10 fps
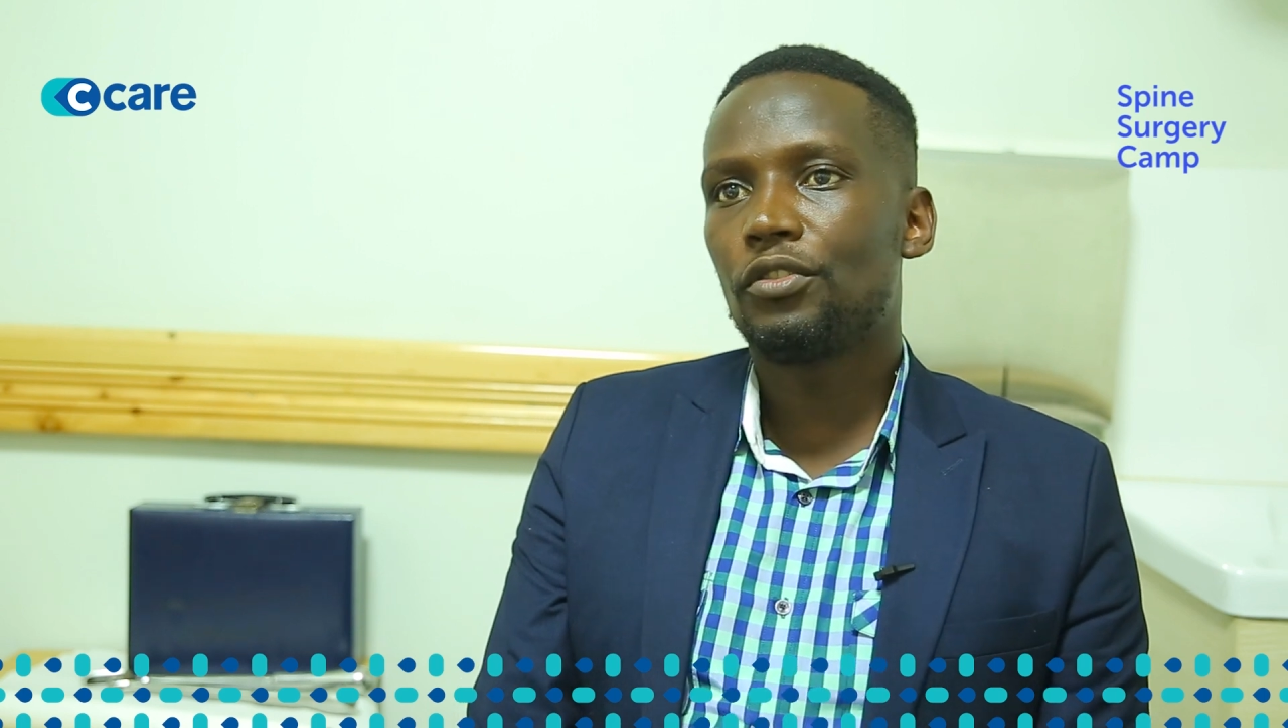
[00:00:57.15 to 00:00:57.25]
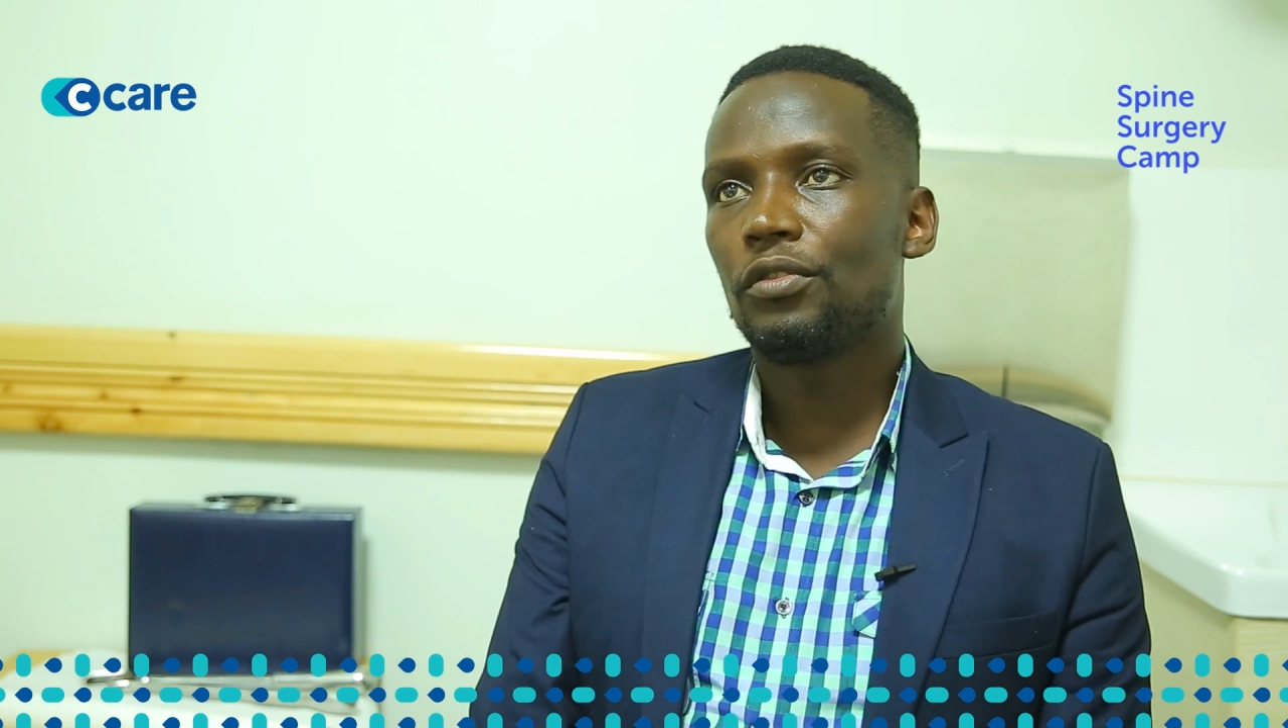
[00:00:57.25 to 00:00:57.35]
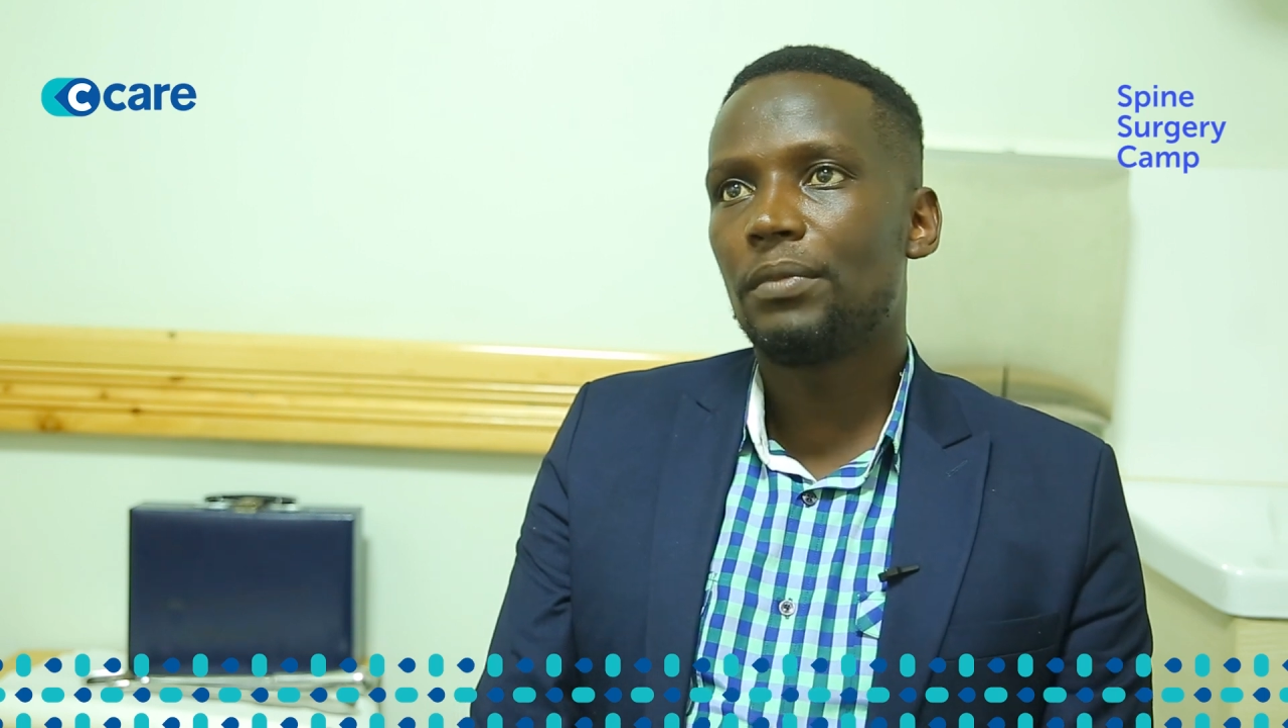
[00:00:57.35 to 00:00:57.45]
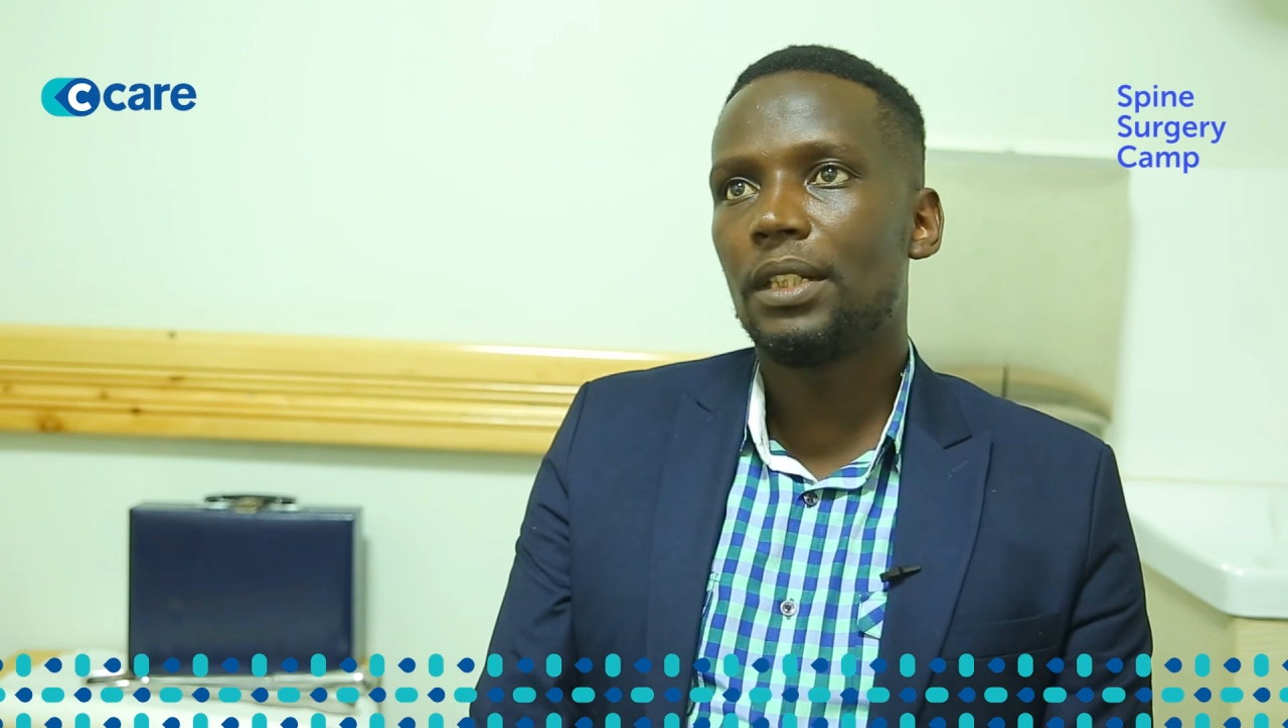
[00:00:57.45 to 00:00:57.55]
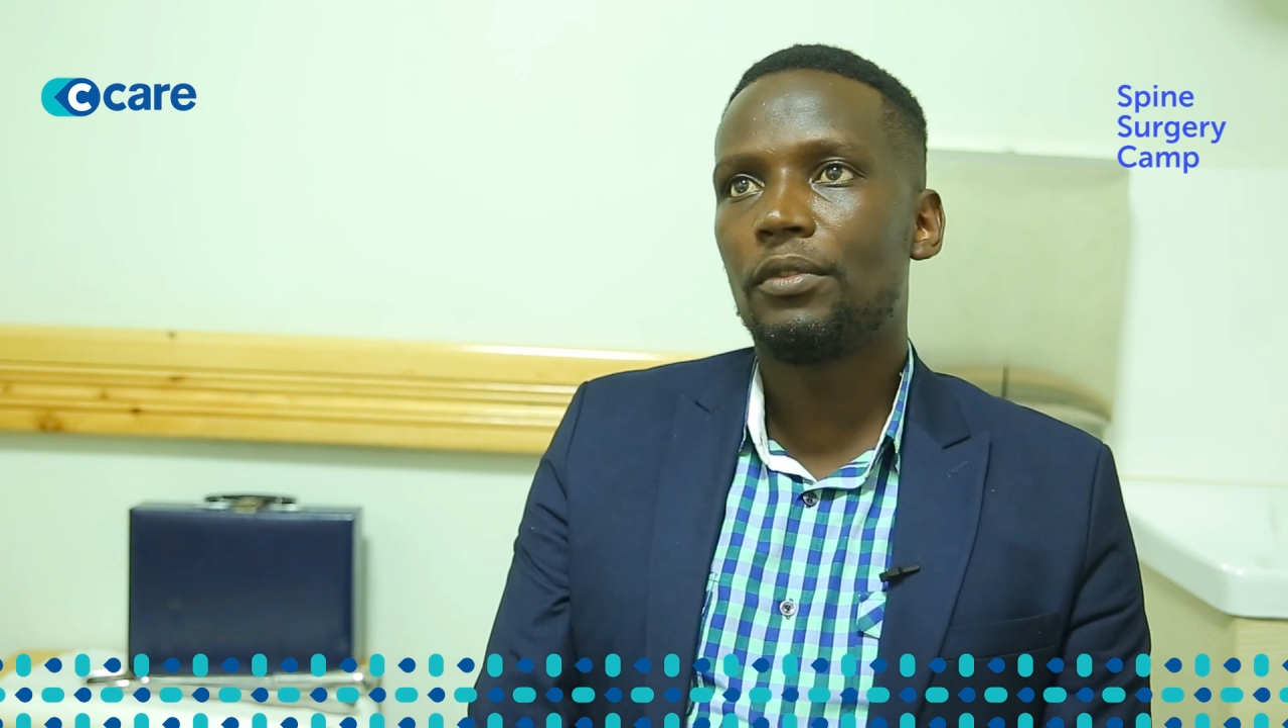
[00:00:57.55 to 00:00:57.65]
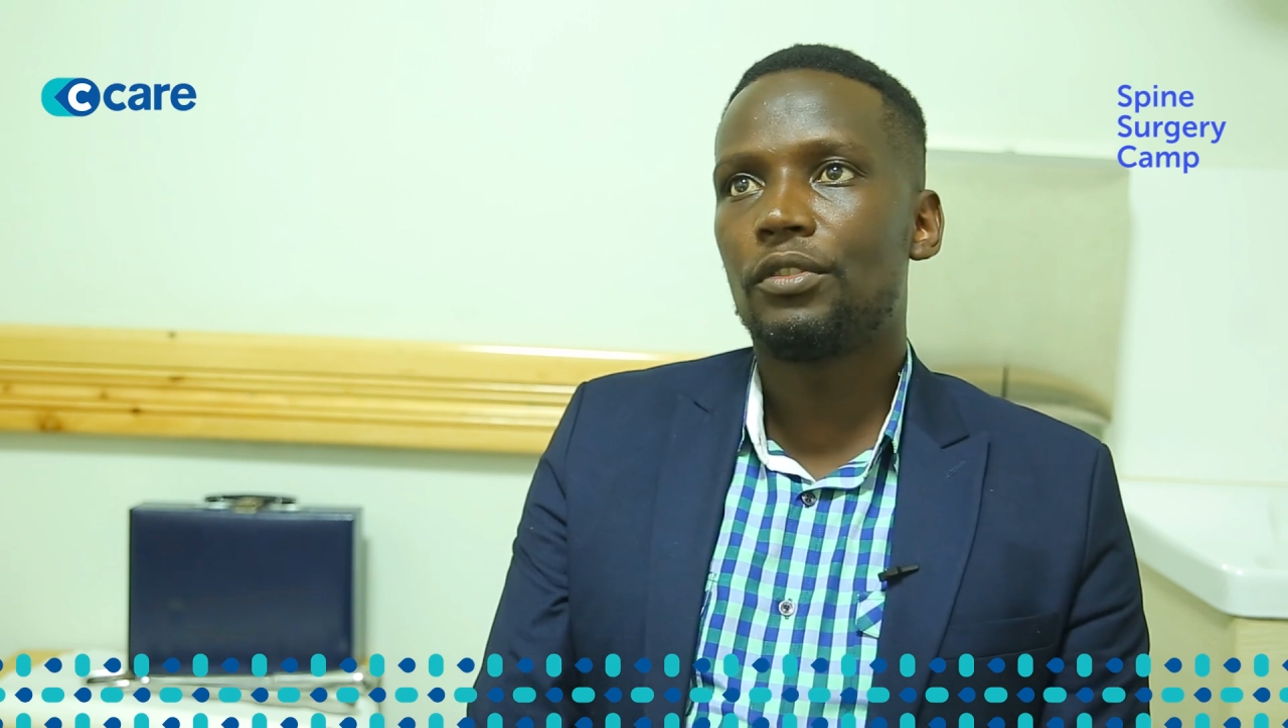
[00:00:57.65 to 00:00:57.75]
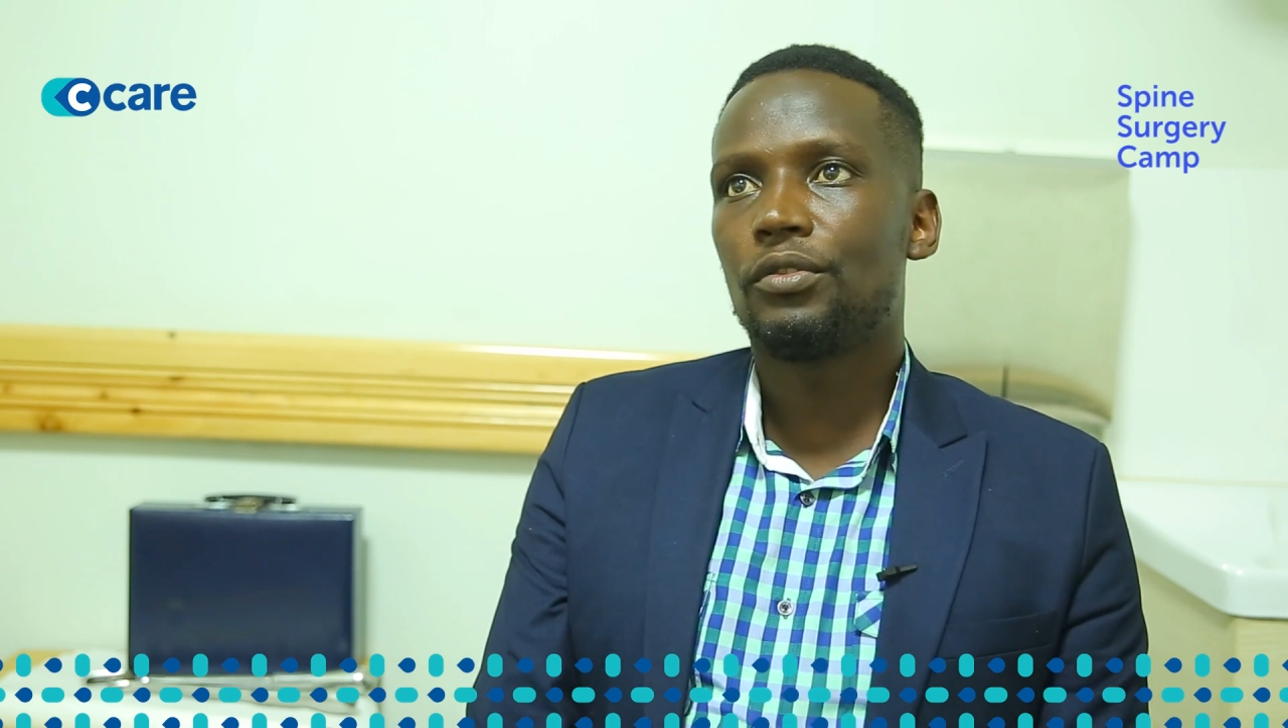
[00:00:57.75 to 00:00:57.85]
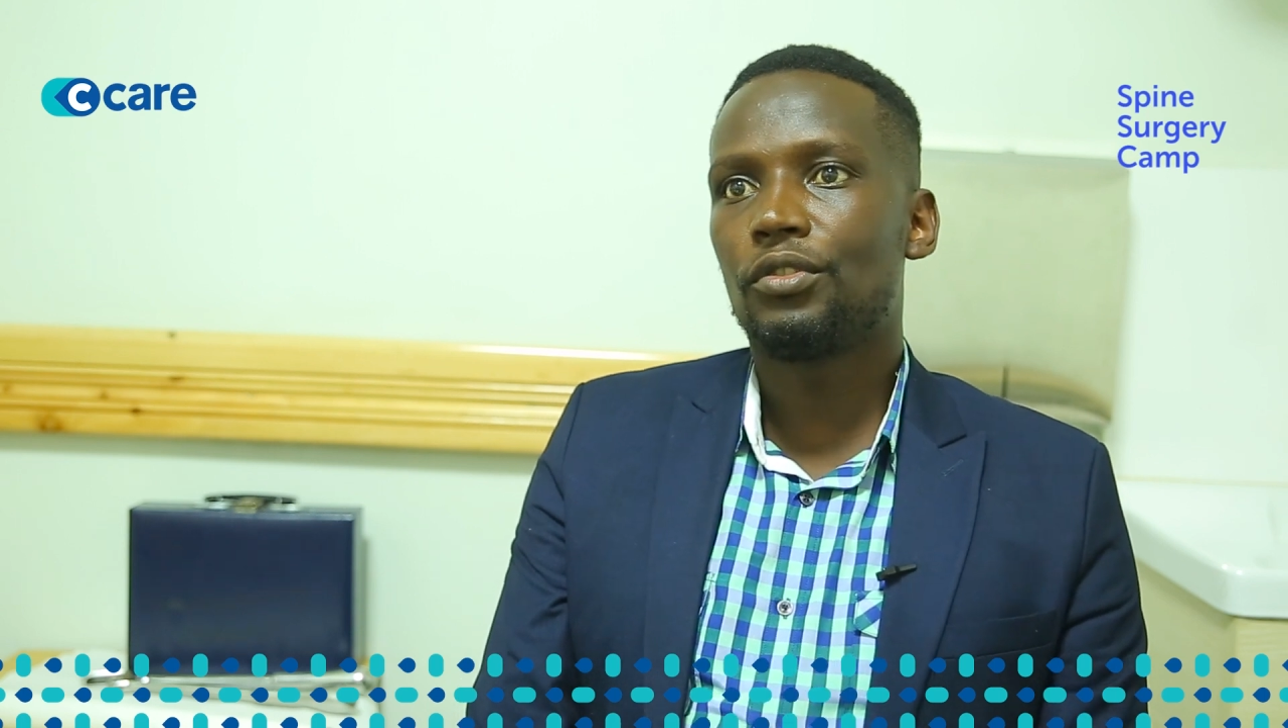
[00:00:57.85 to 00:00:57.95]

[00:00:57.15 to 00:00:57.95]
should be able to